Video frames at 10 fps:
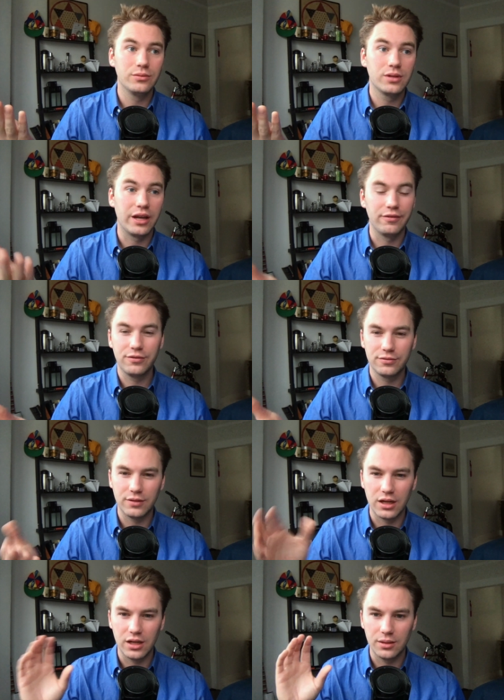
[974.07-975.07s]
kind
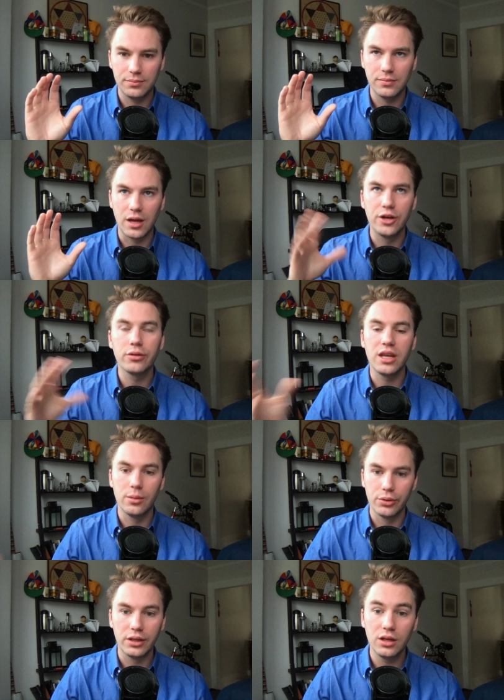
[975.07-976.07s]
of under the
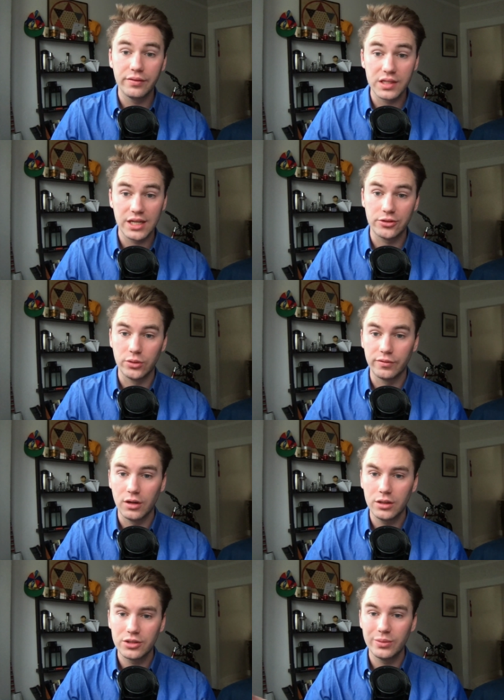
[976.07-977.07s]
umbrella of the statute of
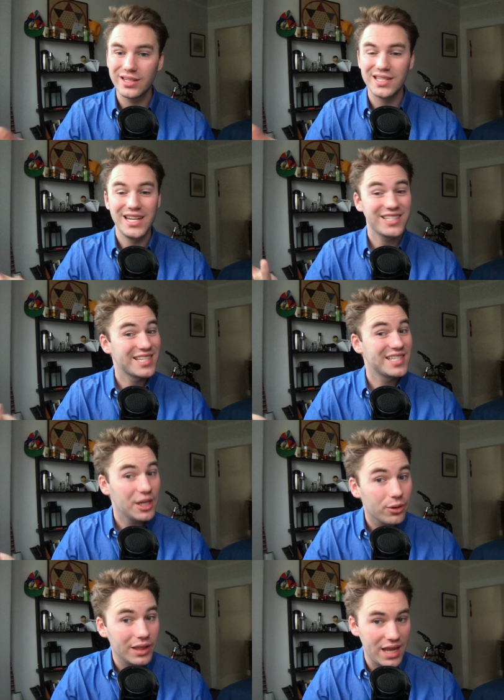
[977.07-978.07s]
fraud, so it doesn't
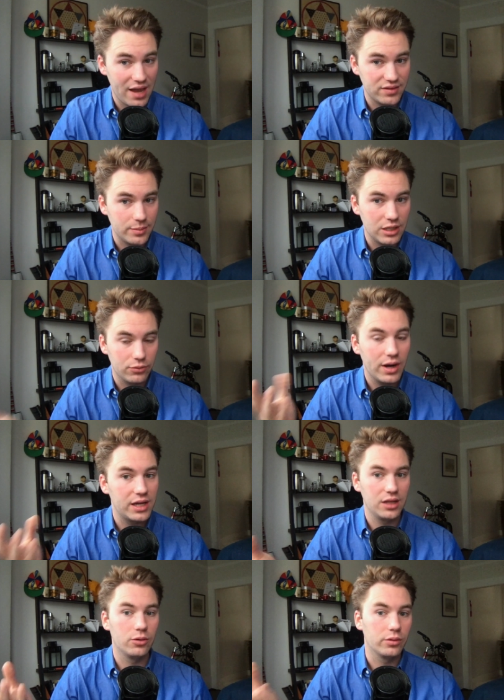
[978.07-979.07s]
necessarily have to be in
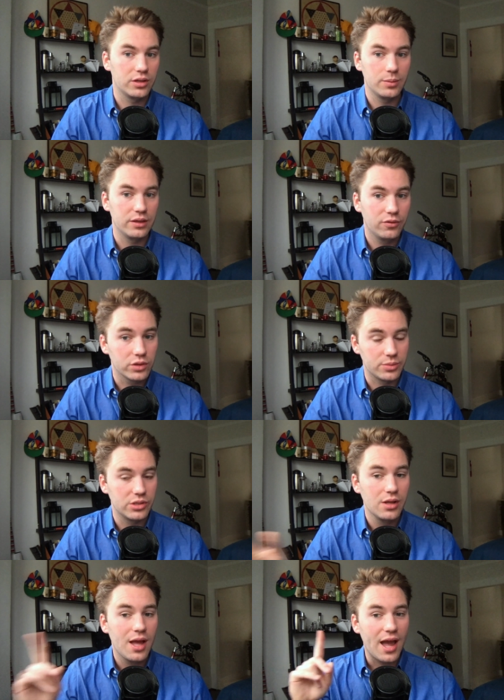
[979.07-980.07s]
writing in order to be
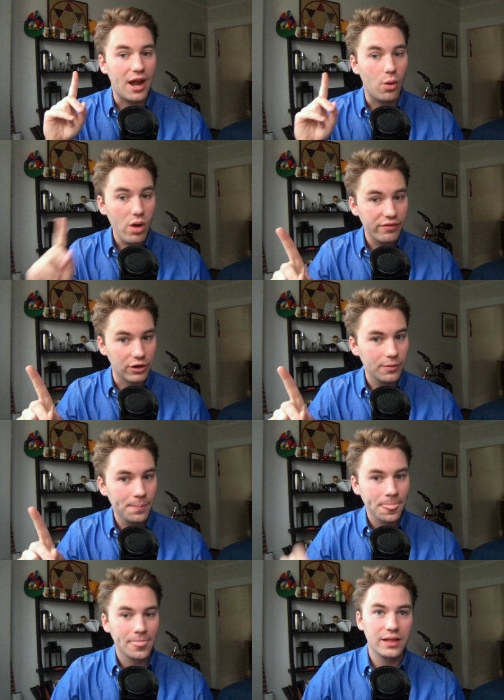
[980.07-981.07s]
enforceable. However,
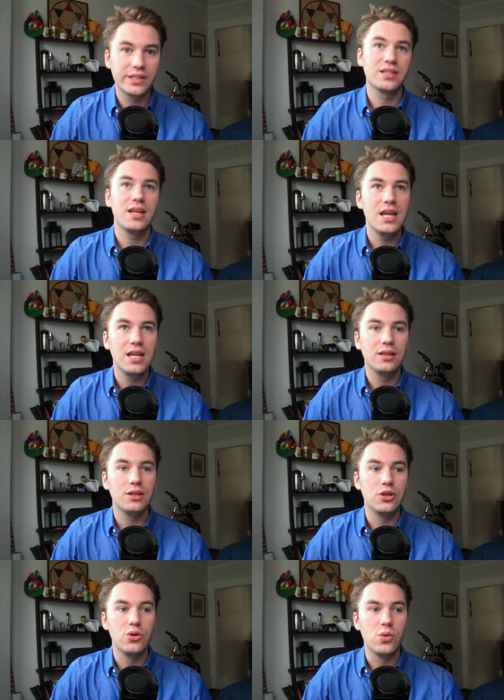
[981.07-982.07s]
let's say
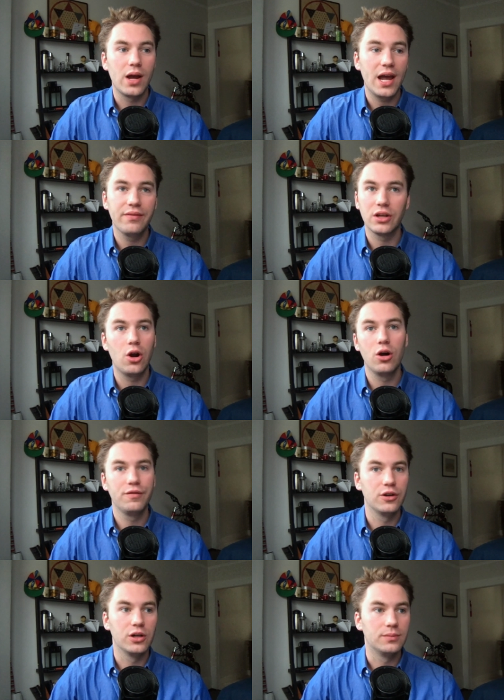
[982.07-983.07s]
you have the car
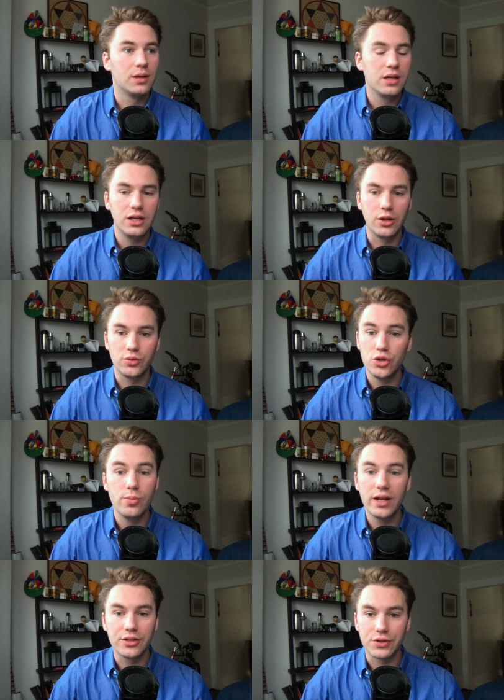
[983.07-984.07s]
for 2
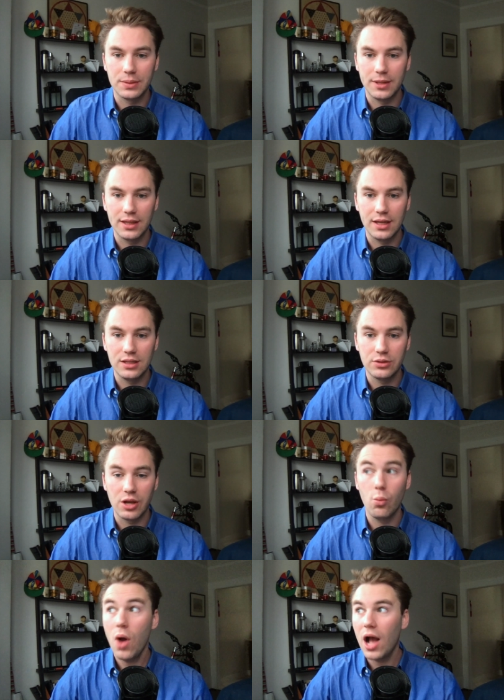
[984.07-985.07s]
months or something like that, and you say,
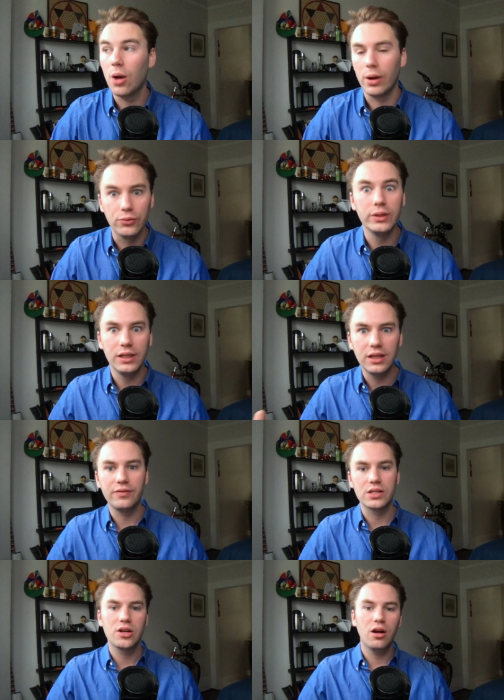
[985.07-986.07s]
wow, I really love
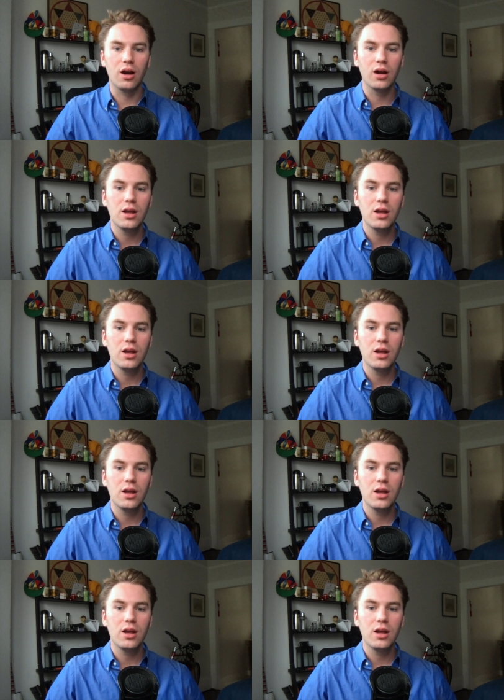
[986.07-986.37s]
this car,